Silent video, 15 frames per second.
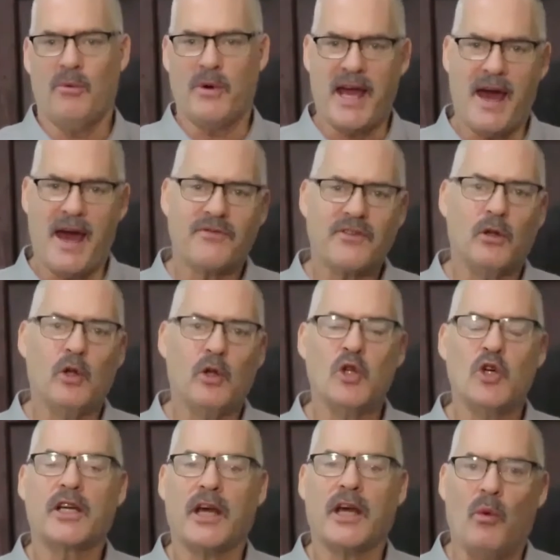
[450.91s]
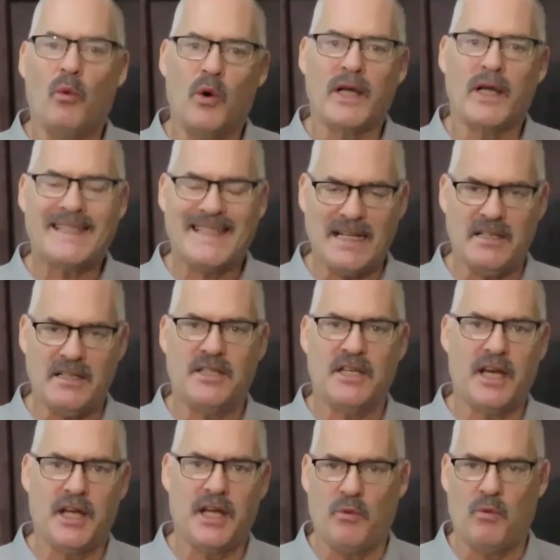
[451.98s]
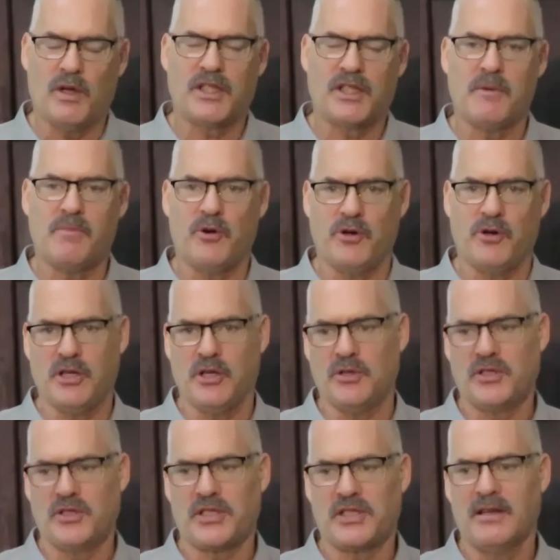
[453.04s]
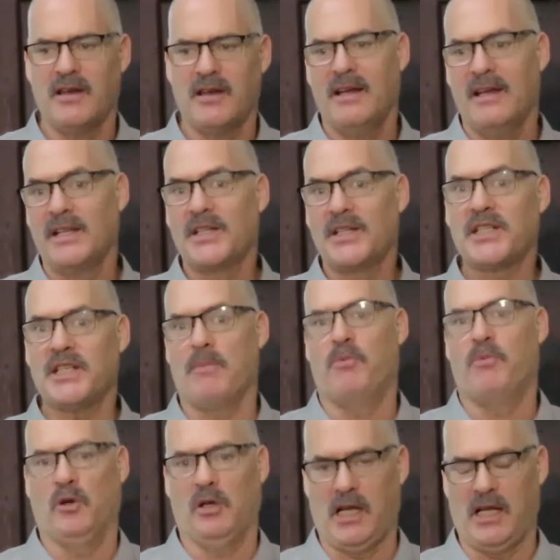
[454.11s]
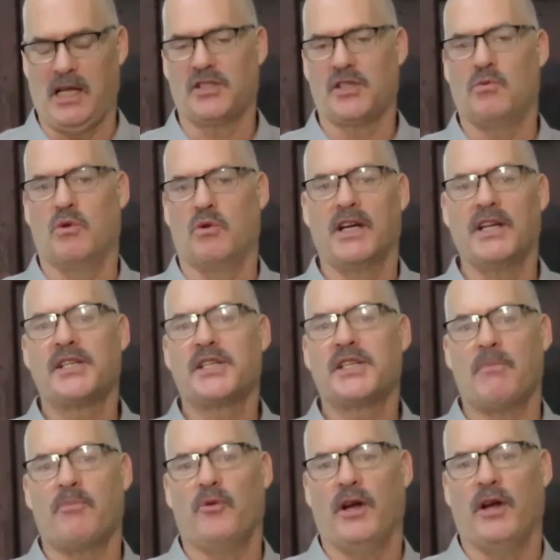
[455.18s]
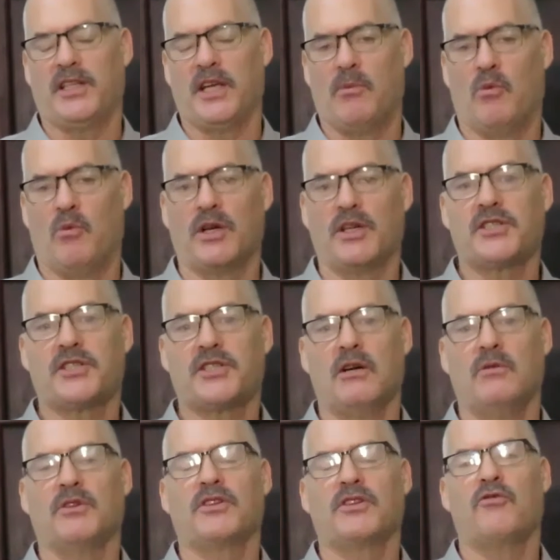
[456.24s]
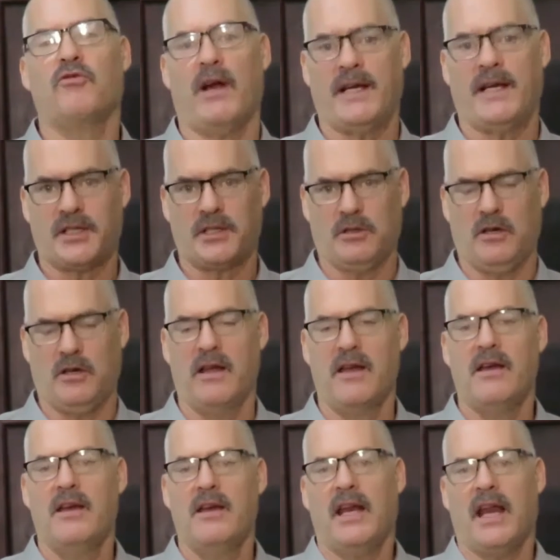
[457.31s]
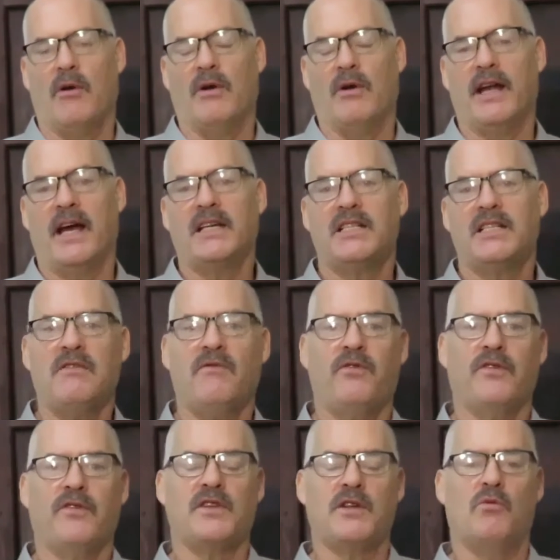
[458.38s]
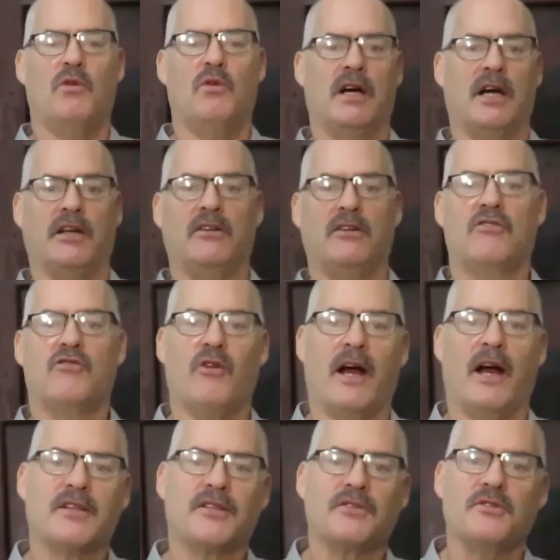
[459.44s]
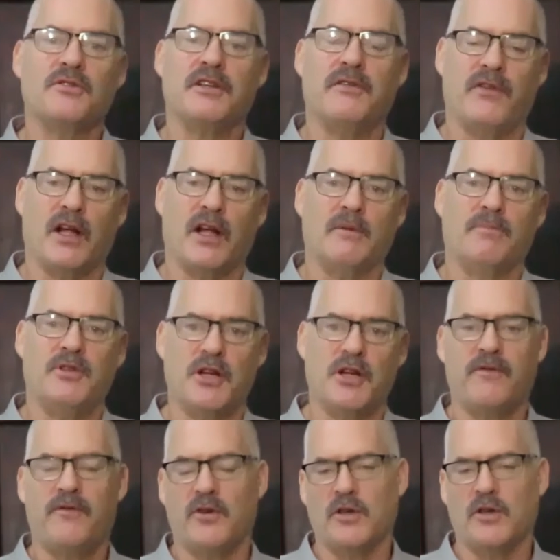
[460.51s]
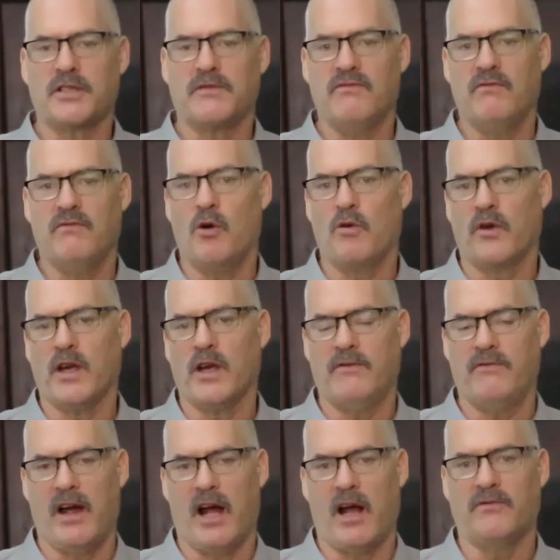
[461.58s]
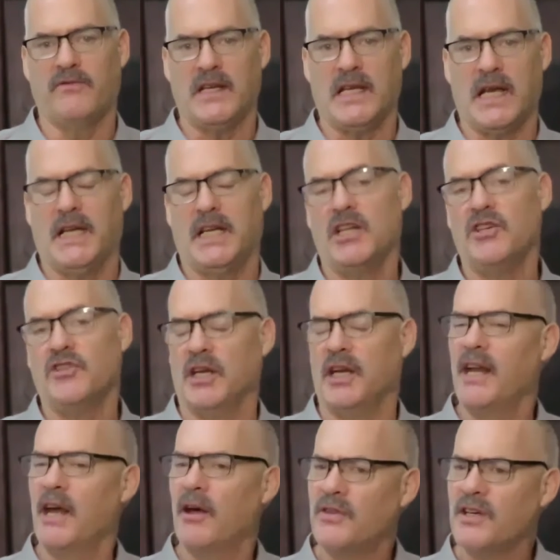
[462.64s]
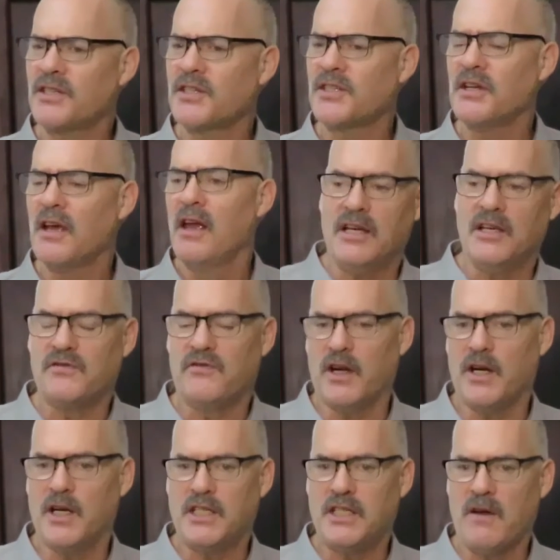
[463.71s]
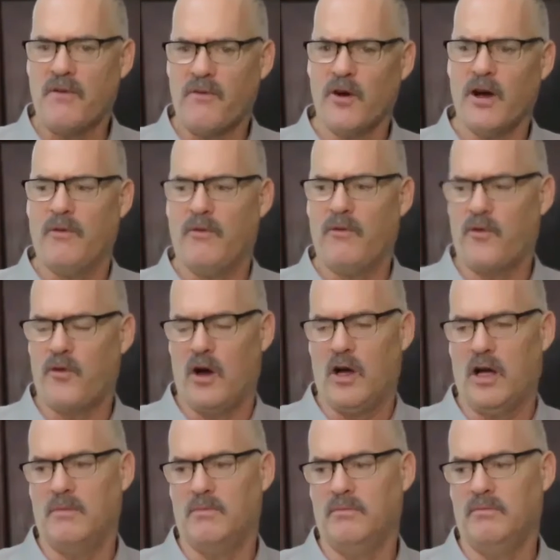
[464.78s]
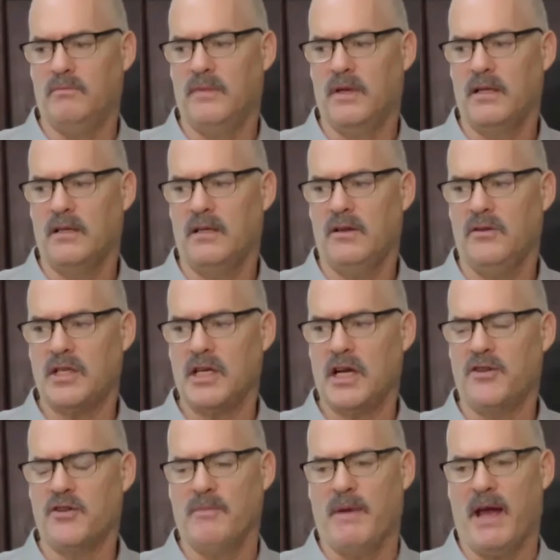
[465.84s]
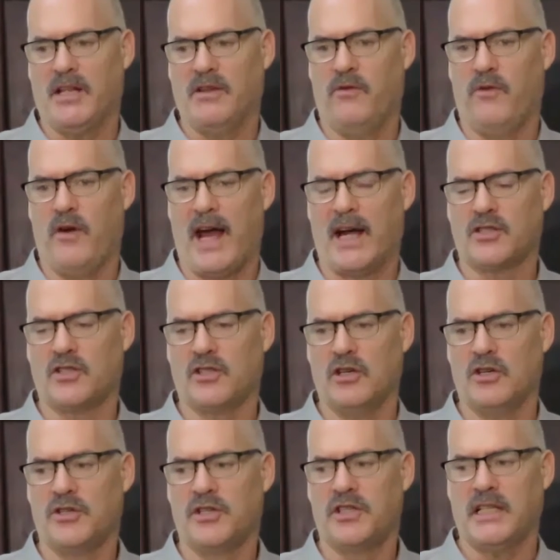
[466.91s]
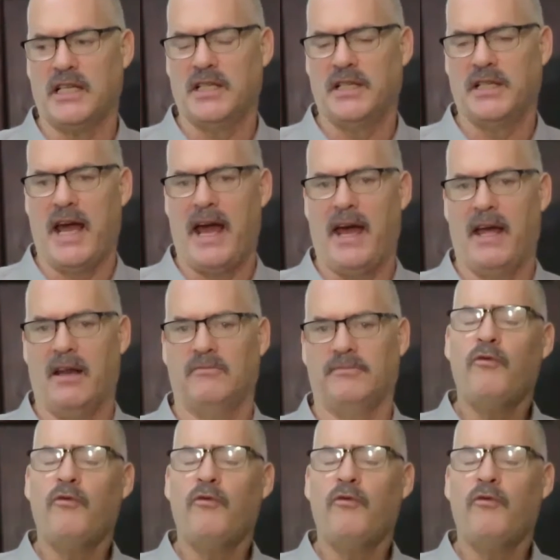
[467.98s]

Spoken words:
we have to look at what they did and what they produced separately. So we're going to separate them. We're going to start with Chrysler. Now, in 1951, Chrysler developed their first overhead valve V8 engine. Now, this is very different from the other manufacturers in that